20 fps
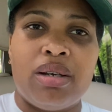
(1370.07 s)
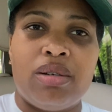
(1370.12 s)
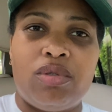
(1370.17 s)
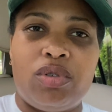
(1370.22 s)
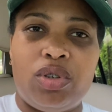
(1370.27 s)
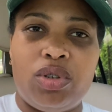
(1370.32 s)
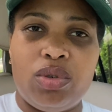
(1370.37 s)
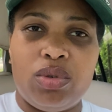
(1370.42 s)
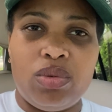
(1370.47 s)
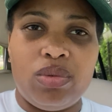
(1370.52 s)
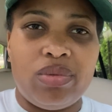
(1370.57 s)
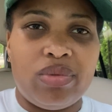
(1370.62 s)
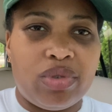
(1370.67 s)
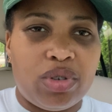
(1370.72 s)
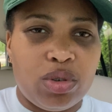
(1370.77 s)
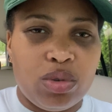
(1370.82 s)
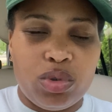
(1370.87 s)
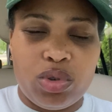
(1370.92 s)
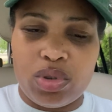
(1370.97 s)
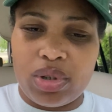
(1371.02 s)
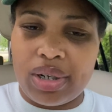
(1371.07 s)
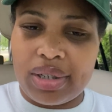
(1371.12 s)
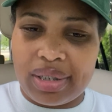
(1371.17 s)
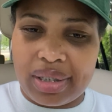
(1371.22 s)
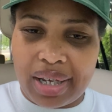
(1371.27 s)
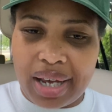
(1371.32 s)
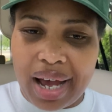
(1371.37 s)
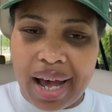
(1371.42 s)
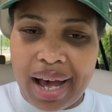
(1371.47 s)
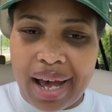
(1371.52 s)
to to
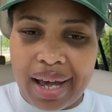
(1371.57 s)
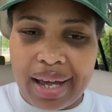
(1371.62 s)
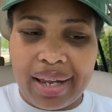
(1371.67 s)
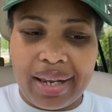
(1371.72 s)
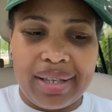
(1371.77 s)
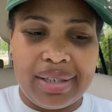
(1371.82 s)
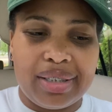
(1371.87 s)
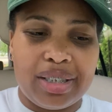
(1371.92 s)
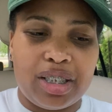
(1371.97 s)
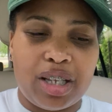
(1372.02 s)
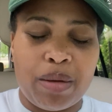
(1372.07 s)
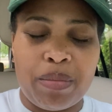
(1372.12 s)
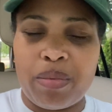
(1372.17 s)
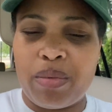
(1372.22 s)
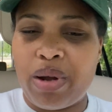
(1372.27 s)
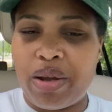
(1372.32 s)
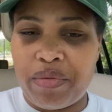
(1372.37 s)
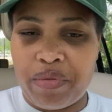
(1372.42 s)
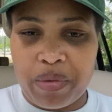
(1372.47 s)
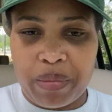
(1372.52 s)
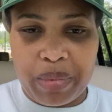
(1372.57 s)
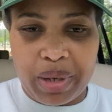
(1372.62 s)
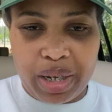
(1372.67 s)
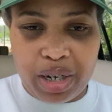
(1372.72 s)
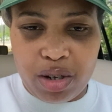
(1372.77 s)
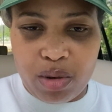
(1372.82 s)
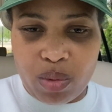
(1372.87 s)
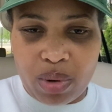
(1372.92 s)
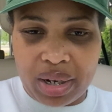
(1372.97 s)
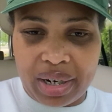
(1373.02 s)
trust god and separate from
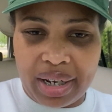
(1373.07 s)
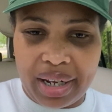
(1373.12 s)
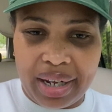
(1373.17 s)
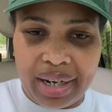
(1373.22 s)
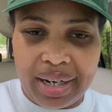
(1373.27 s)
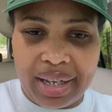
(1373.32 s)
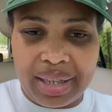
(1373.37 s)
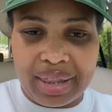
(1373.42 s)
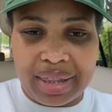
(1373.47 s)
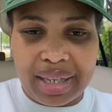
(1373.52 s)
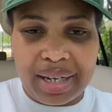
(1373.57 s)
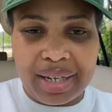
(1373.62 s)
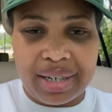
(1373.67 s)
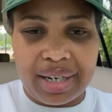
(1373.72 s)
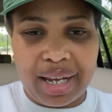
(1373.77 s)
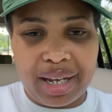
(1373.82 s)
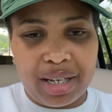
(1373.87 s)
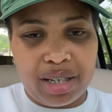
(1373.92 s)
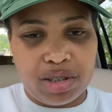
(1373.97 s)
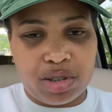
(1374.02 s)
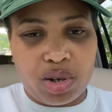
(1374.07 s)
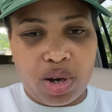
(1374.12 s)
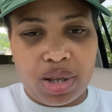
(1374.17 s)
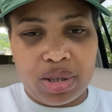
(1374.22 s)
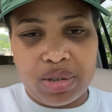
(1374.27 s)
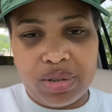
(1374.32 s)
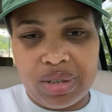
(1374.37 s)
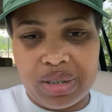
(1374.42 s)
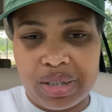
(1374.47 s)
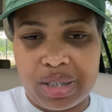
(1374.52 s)
anyone and anything that he is
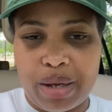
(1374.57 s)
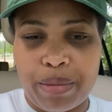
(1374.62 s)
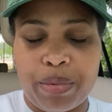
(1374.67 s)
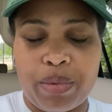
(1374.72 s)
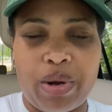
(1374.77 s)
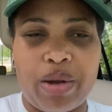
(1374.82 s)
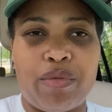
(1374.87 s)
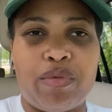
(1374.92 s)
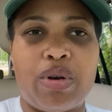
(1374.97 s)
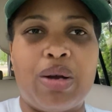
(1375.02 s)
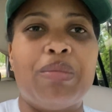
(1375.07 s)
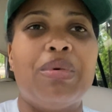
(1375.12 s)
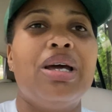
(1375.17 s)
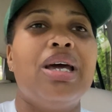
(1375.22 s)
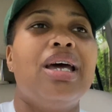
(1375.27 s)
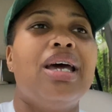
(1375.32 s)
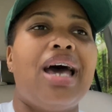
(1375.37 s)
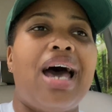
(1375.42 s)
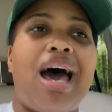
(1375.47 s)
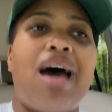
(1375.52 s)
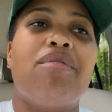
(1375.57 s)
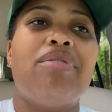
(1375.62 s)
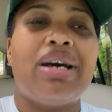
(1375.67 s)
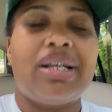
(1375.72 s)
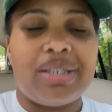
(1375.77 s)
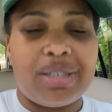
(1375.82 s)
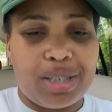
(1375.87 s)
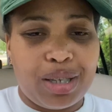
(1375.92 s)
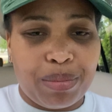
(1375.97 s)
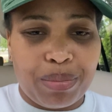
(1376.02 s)
calling you to separate from i've
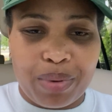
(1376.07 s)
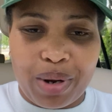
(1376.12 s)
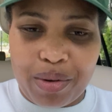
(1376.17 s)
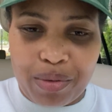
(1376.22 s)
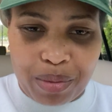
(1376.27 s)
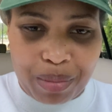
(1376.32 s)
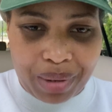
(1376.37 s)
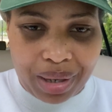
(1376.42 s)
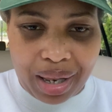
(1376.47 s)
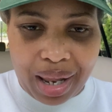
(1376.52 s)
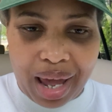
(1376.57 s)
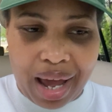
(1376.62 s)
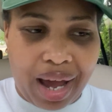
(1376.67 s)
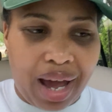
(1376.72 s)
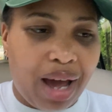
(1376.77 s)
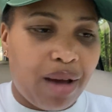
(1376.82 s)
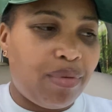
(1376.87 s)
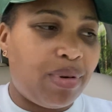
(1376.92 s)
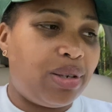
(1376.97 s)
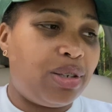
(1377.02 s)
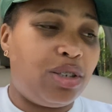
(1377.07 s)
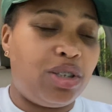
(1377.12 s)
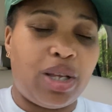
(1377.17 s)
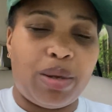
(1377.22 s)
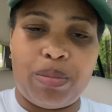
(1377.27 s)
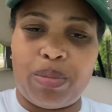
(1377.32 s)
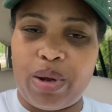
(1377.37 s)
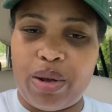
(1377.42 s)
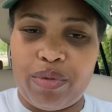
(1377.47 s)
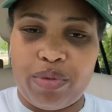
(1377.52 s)
had to separate from a lot i've had to
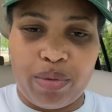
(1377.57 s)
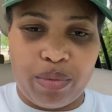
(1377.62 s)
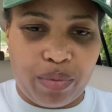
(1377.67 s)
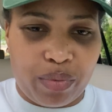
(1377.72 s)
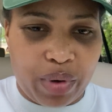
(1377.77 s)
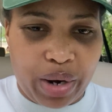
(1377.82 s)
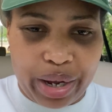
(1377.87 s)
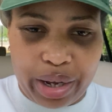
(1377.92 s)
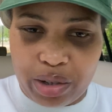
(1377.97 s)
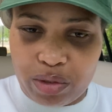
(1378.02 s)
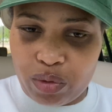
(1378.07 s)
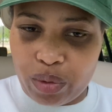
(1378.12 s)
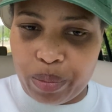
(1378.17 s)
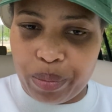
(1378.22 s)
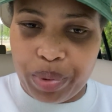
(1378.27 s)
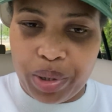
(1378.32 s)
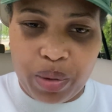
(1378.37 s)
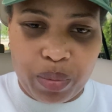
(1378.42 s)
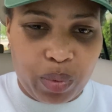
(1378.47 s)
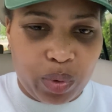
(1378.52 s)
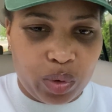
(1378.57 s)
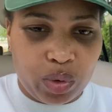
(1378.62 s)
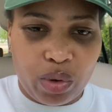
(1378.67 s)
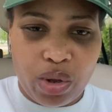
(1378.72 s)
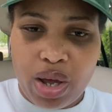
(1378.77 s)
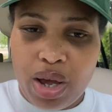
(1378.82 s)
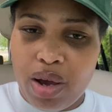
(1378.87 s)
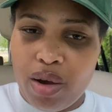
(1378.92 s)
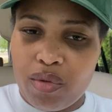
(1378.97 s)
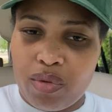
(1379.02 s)
separate from friends from peoples
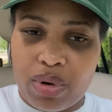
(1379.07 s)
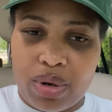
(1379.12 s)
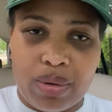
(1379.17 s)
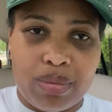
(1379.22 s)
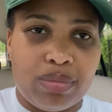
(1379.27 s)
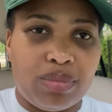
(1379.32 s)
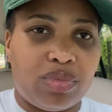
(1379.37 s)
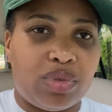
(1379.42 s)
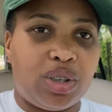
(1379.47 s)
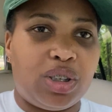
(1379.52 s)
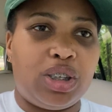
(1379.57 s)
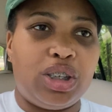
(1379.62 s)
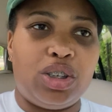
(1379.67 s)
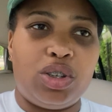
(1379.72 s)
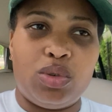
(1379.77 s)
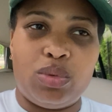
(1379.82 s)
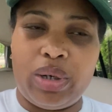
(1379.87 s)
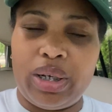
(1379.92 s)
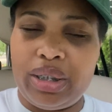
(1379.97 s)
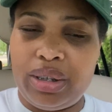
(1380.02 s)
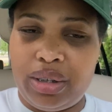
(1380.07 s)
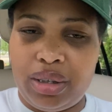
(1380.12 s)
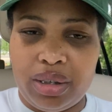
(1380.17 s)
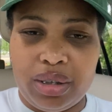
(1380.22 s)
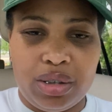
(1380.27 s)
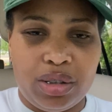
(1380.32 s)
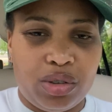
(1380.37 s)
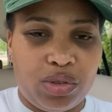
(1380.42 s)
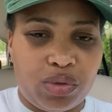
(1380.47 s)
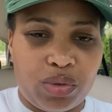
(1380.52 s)
from
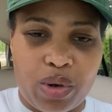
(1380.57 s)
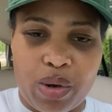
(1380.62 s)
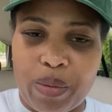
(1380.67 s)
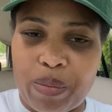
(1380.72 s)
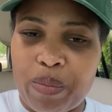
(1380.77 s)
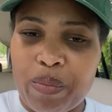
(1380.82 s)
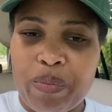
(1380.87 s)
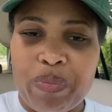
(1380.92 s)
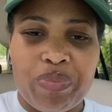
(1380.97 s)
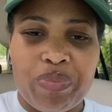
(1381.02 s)
situations from